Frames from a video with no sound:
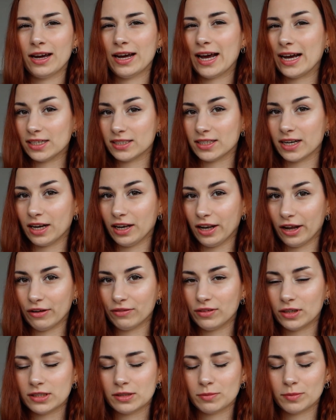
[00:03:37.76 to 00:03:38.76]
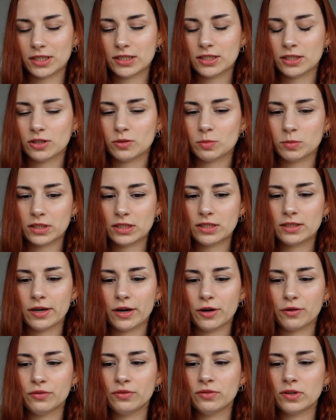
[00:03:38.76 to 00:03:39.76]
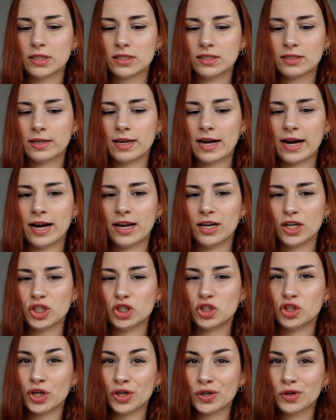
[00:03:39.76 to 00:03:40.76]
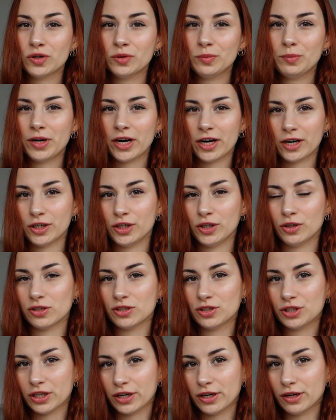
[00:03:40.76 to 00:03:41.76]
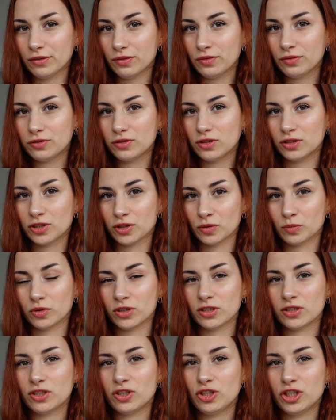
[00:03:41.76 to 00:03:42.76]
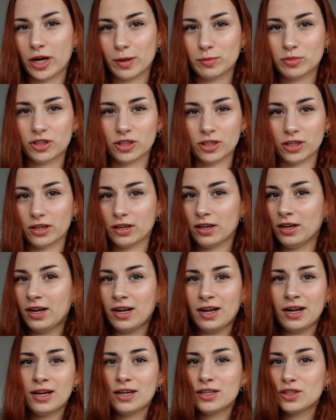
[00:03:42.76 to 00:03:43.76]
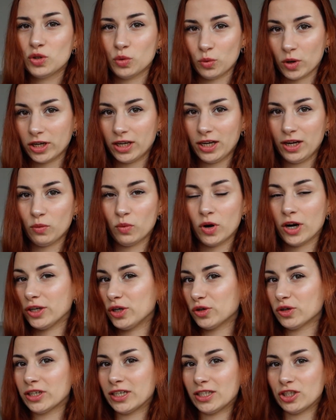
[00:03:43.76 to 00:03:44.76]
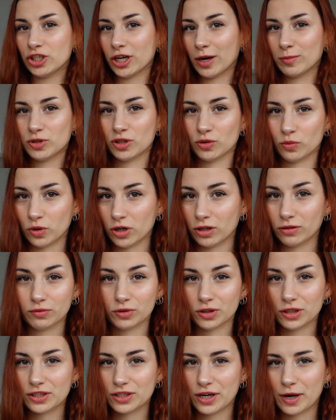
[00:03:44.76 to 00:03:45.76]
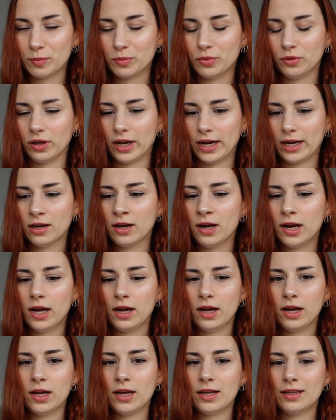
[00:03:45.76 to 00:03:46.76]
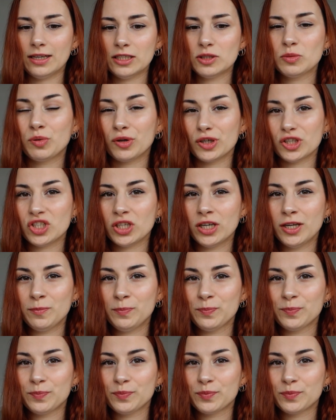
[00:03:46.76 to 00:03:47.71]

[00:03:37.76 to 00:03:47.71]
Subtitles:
as I love this message myself, is that don't compare yourself to someone's chapter 20 while you're in chapter 1, for example. Like, this person